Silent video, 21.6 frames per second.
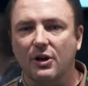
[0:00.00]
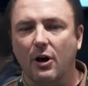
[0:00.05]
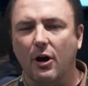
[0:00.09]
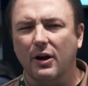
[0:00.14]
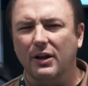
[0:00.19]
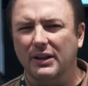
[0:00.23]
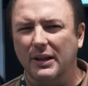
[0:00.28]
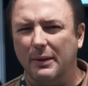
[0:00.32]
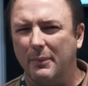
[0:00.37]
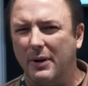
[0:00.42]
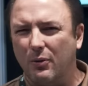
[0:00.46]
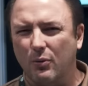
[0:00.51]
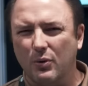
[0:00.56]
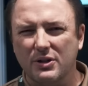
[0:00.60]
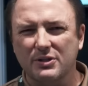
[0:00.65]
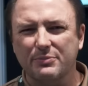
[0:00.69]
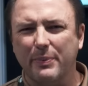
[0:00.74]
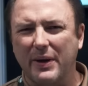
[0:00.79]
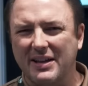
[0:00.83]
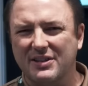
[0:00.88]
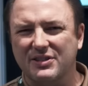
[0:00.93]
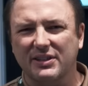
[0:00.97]
our limit was
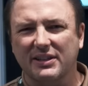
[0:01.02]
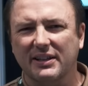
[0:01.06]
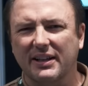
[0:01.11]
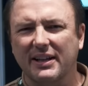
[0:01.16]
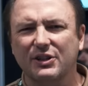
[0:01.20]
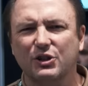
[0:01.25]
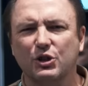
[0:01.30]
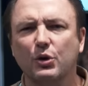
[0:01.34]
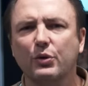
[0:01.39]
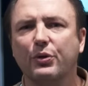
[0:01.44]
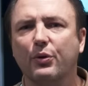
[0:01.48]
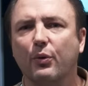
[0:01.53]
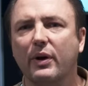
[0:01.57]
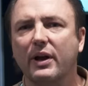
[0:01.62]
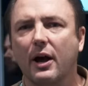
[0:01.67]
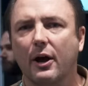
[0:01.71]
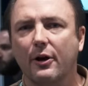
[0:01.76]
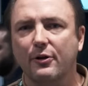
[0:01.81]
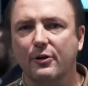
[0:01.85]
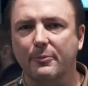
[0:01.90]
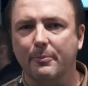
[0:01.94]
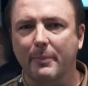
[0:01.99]
basically two,
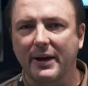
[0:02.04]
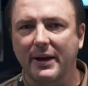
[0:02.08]
300